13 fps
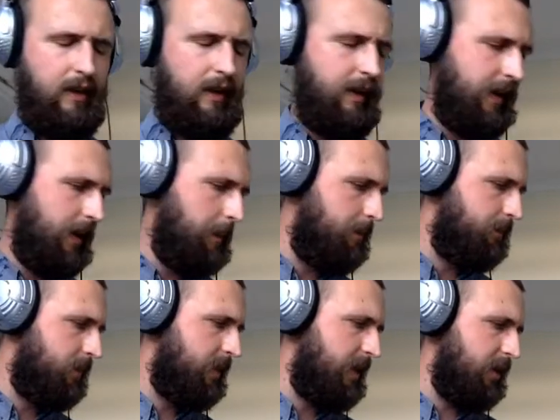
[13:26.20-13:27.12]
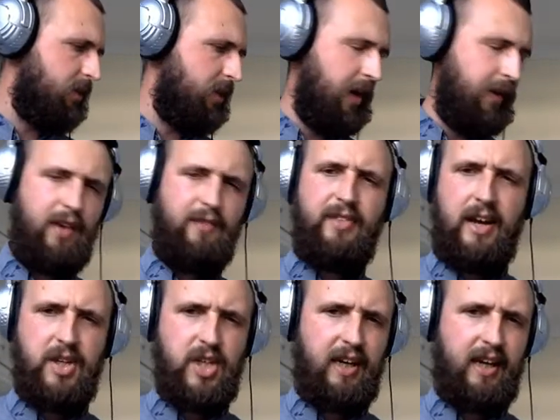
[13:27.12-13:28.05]
um, that you know, give that a
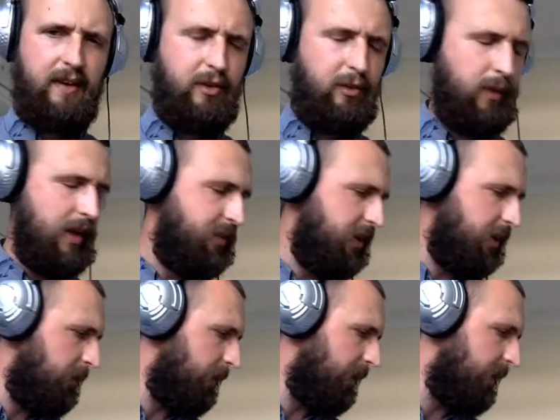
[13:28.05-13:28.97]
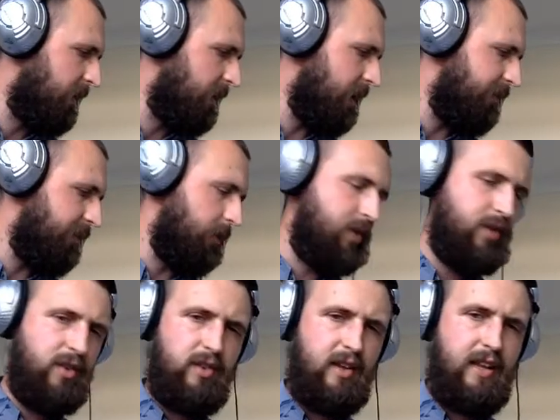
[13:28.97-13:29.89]
check out as well if you uh, if you're
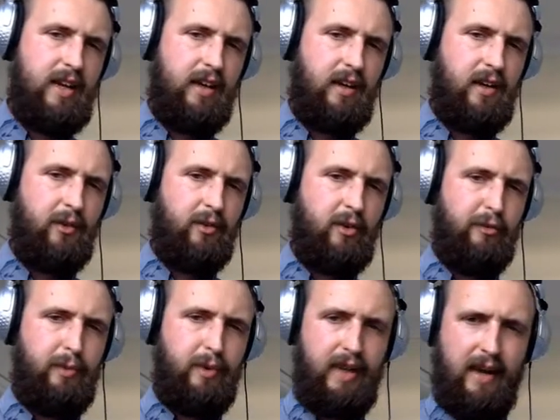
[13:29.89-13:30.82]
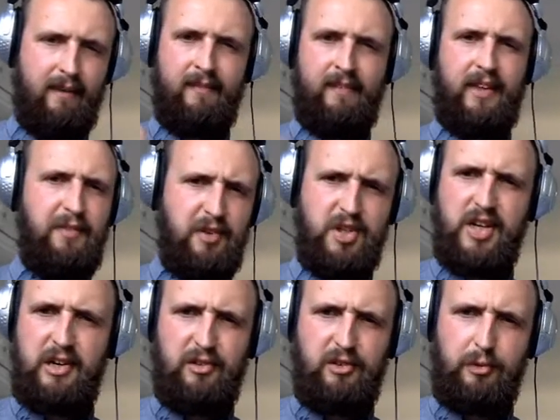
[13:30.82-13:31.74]
interested in that kind of stuff. But yeah, give the
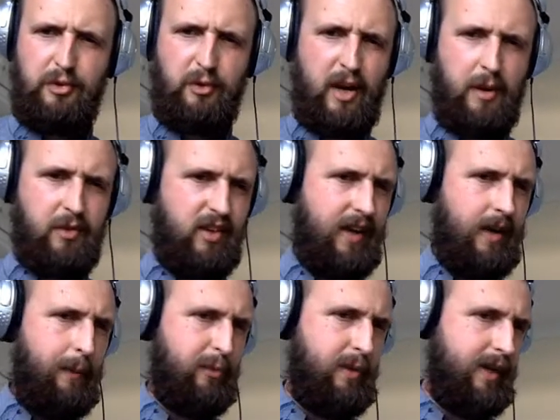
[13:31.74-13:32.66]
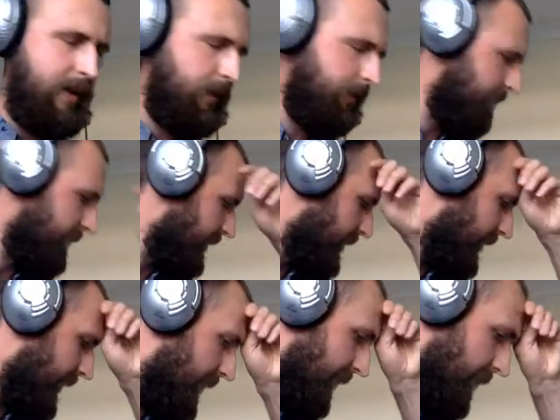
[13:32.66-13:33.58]
channel a subscribe because that helps me out,
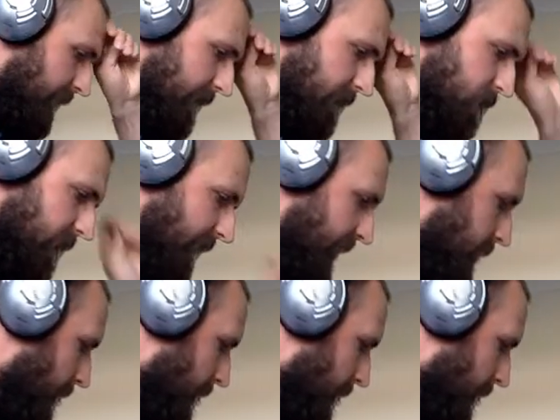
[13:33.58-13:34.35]
uh, and check out the